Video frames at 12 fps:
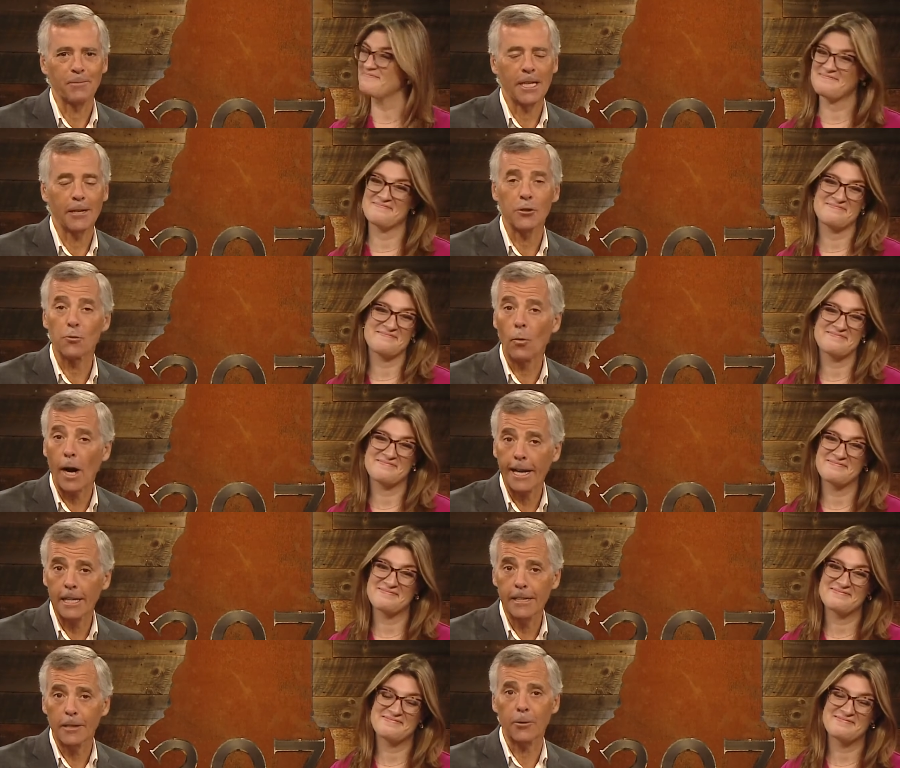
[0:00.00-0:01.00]
Speaker 1: It is
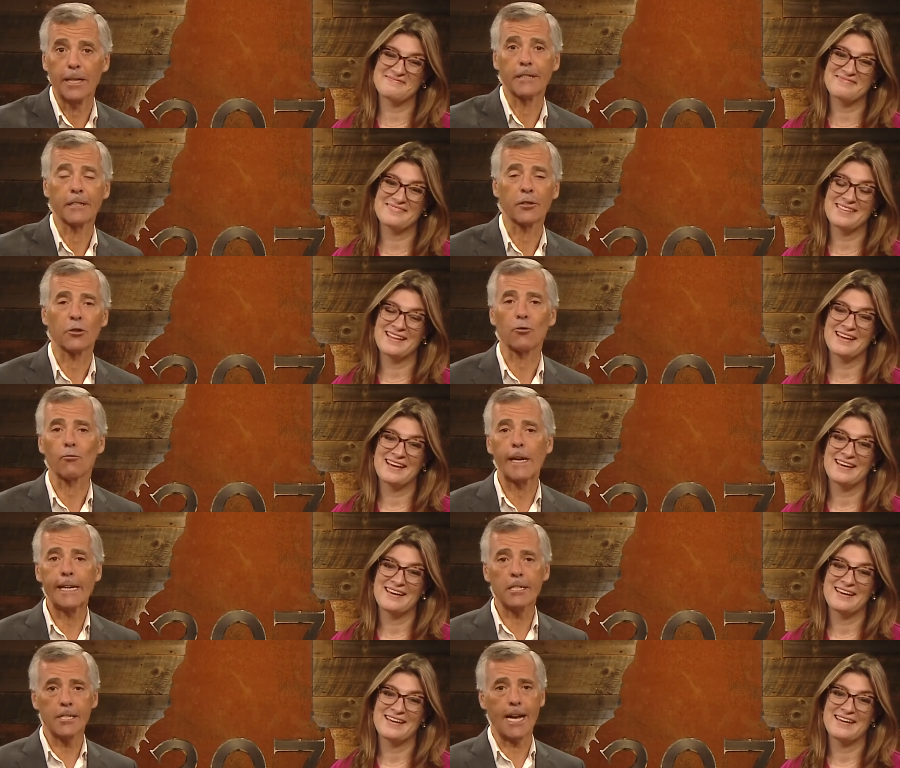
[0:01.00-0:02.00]
widely agreed that the
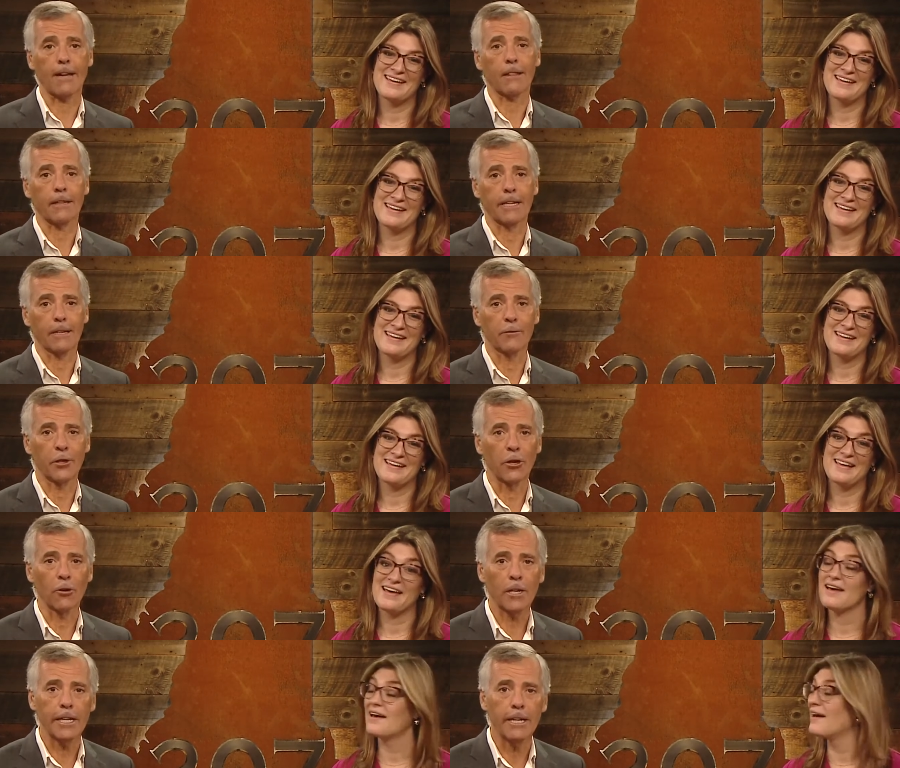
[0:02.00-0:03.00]
greatest athlete of the
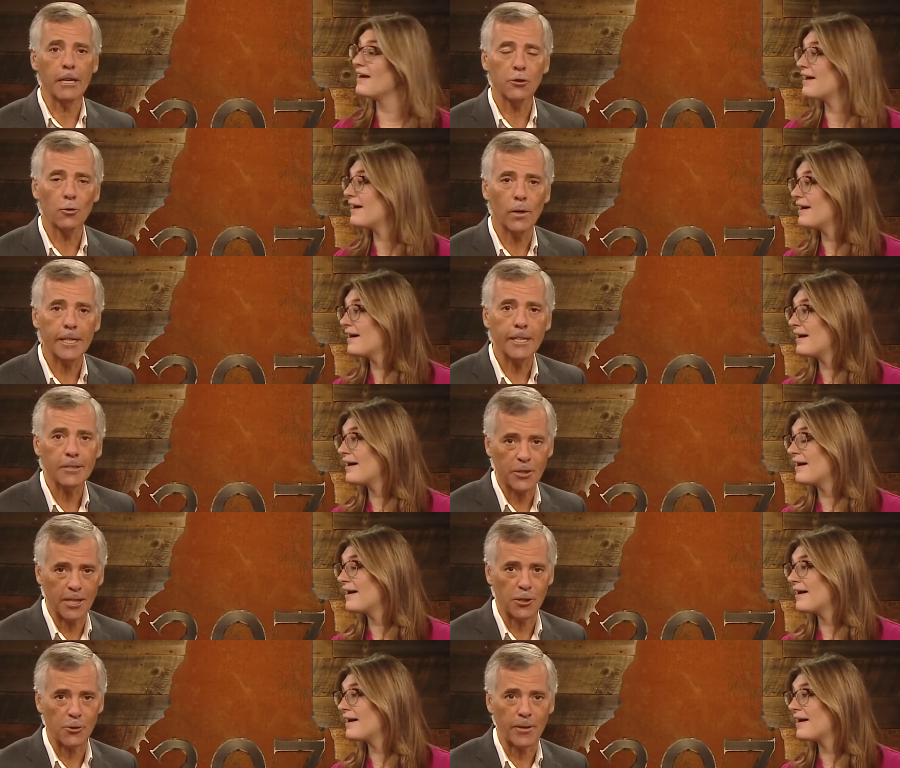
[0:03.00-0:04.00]
early 20th
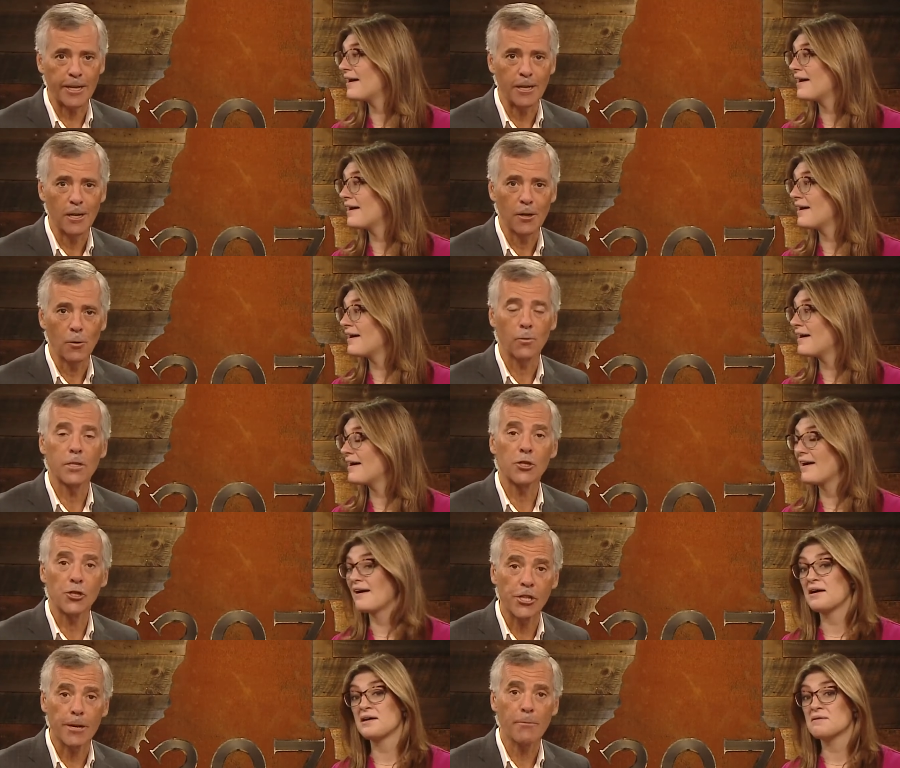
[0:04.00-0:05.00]
century was
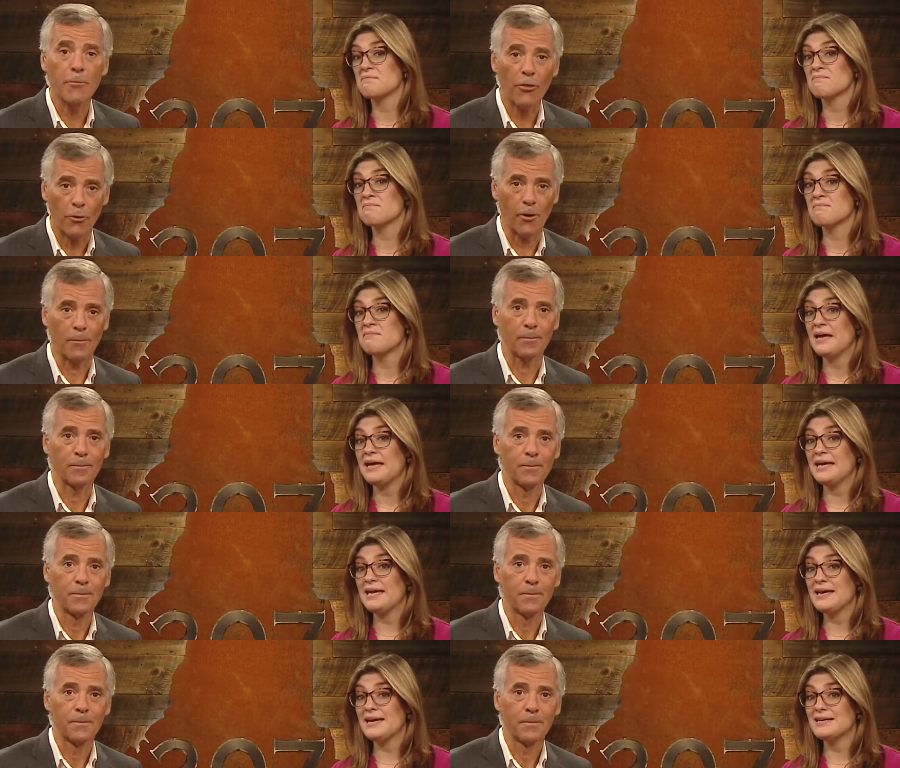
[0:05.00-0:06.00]
Jim Thorpe.
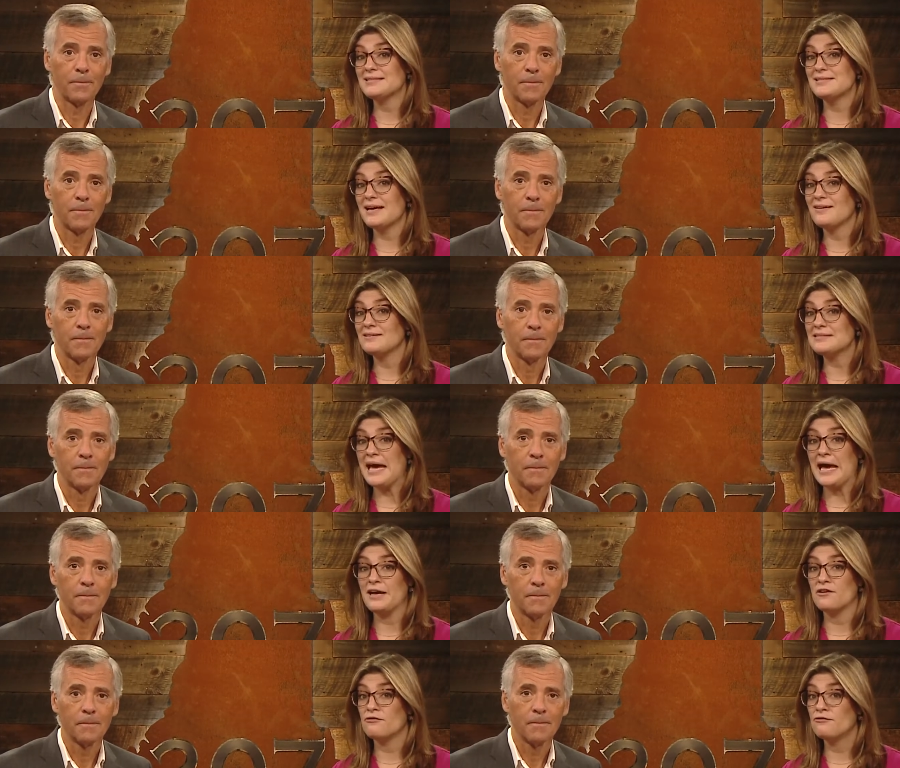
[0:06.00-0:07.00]
Speaker 2: He excelled
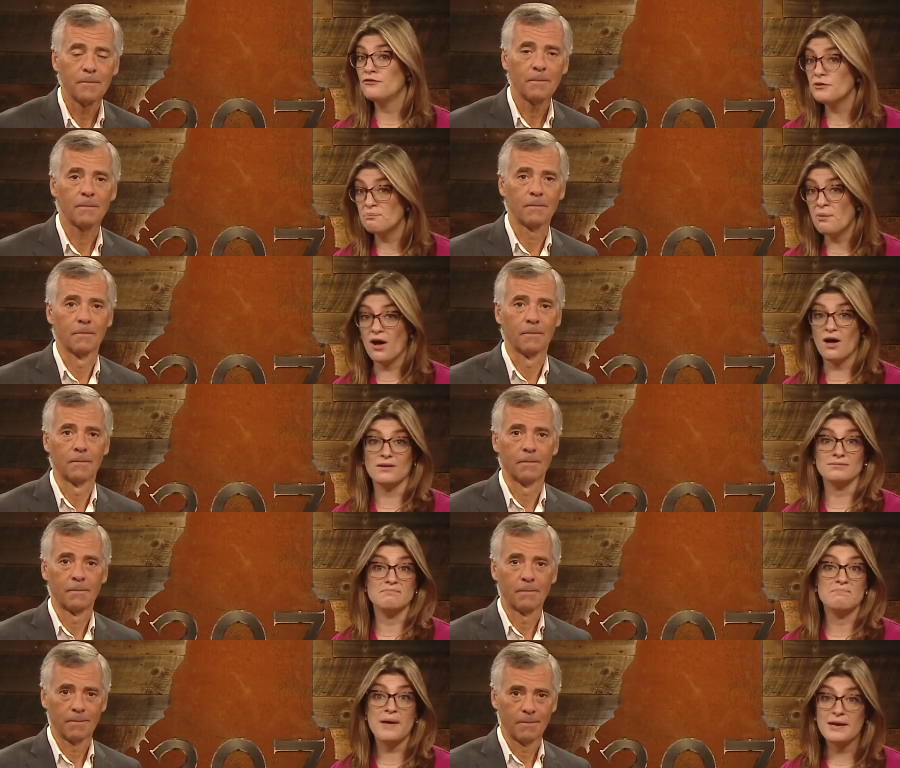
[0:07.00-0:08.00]
at
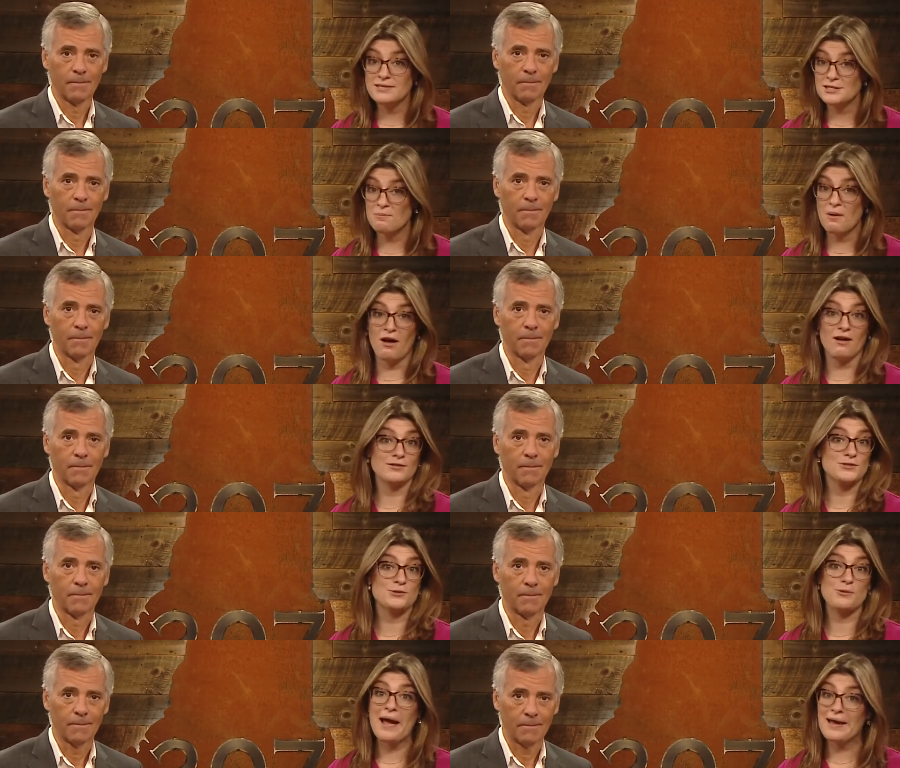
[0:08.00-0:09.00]
football, baseball,
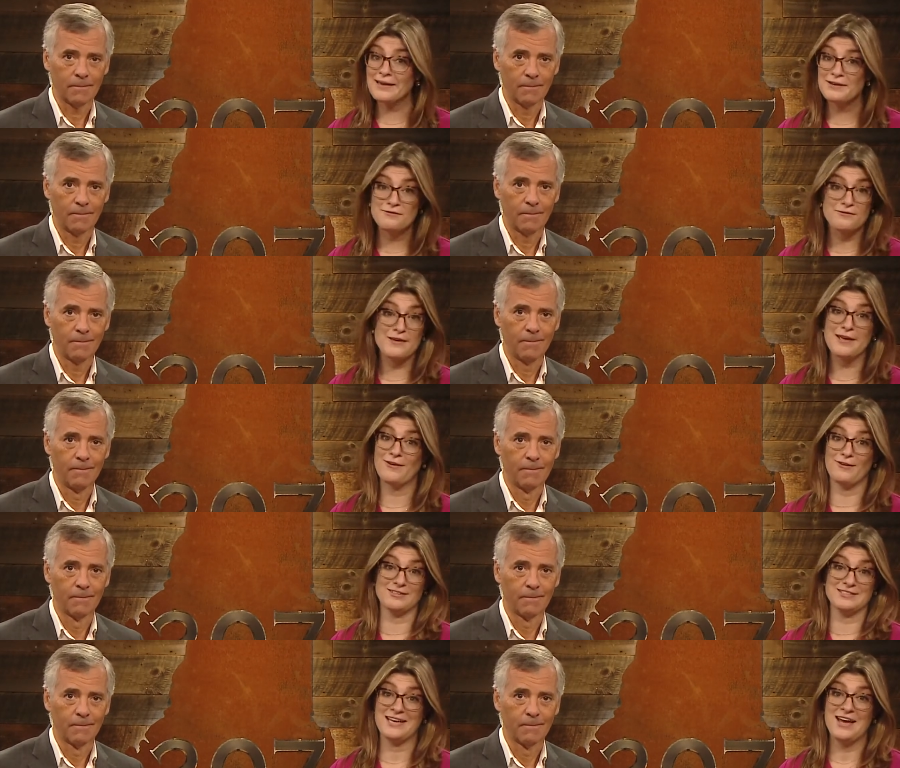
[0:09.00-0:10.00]
track and
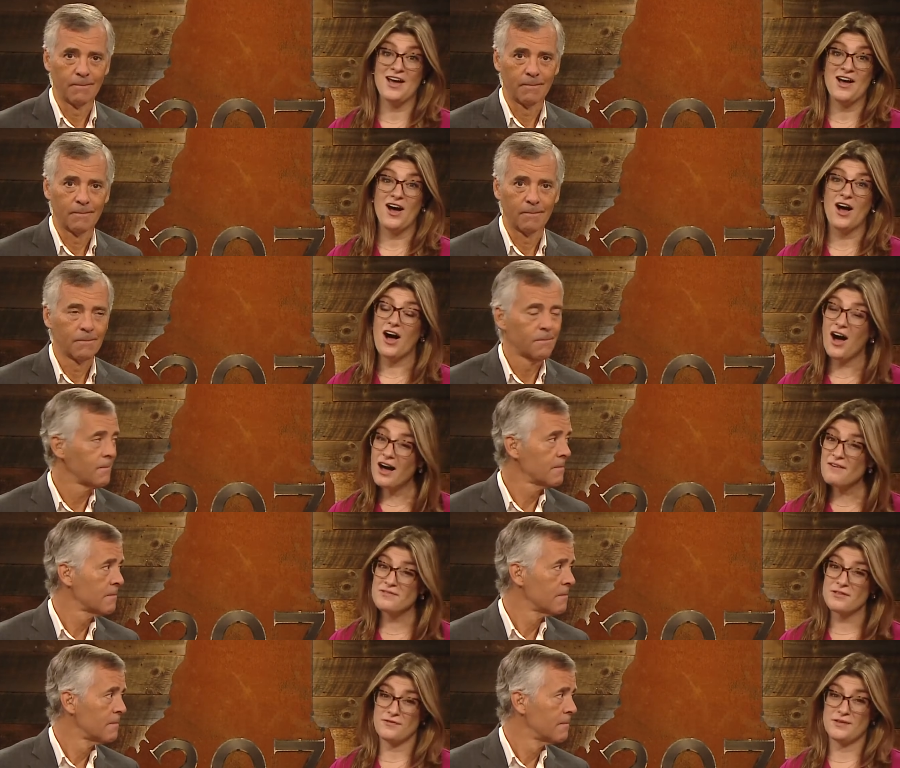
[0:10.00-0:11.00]
field.
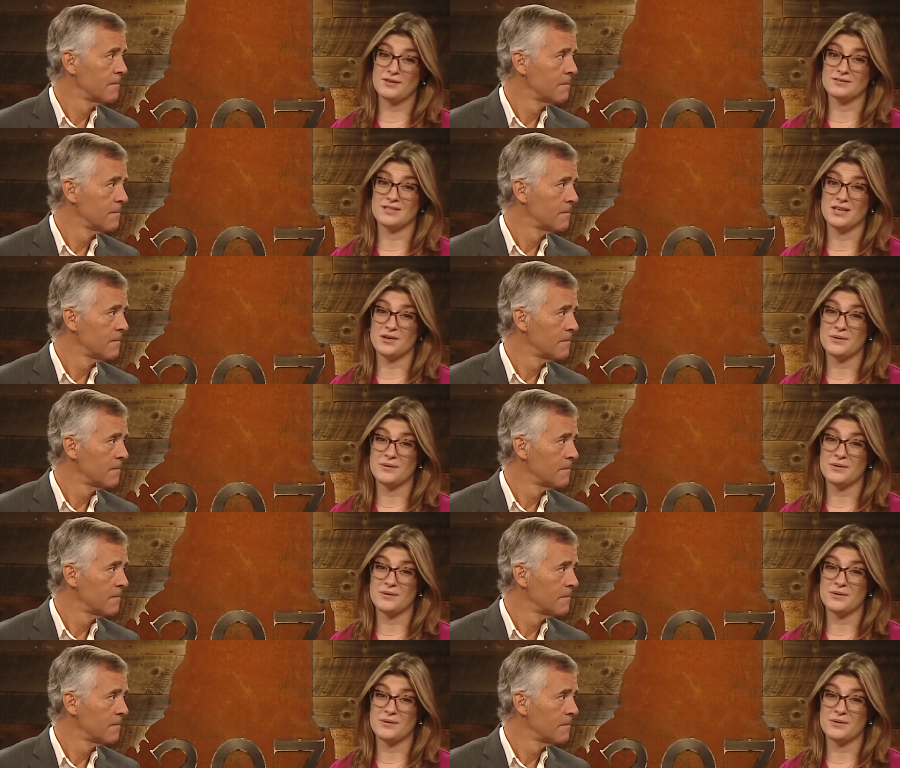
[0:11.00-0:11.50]
Off the field, though,